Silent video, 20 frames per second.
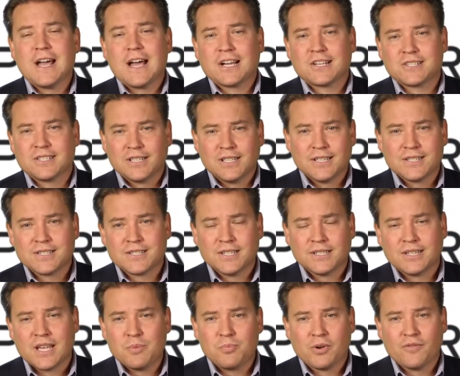excellence
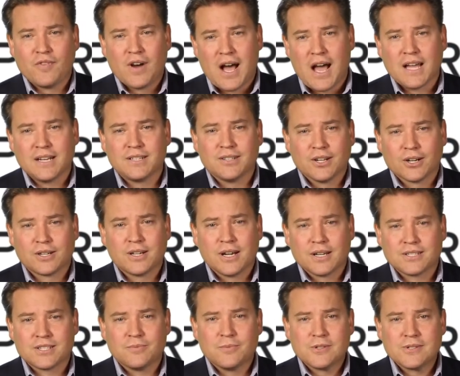that they provide to their
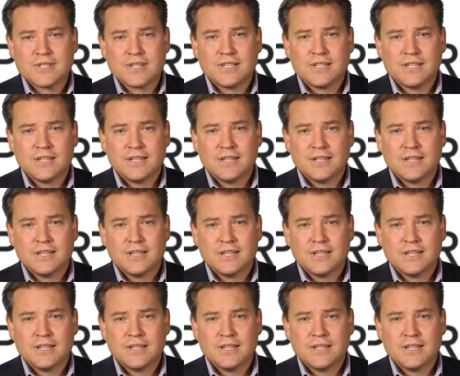customers.